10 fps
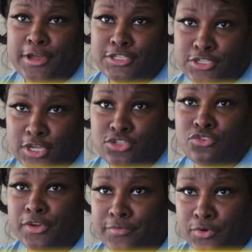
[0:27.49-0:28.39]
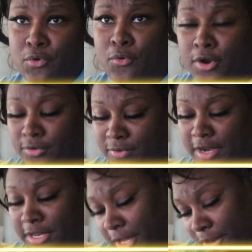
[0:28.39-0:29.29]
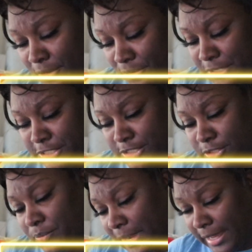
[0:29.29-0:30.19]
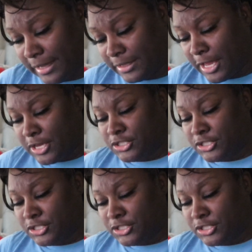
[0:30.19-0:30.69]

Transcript: a screen record right here on the screen